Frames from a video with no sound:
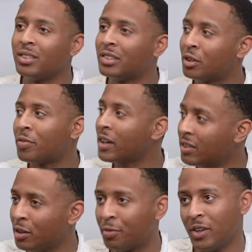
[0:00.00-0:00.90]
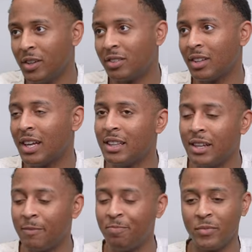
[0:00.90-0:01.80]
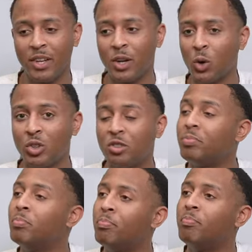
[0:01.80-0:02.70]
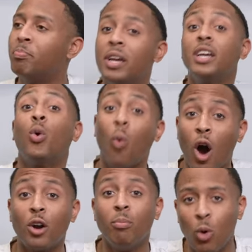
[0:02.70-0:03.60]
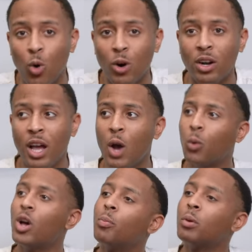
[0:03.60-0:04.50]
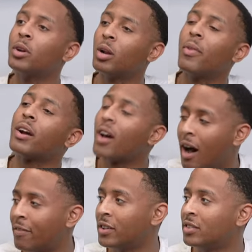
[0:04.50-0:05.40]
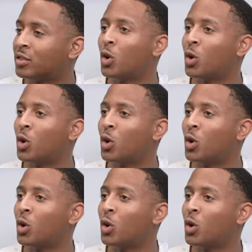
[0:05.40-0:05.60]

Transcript: it's just facing your fears, and then, you know, just being in the water more will help you build up that confidence.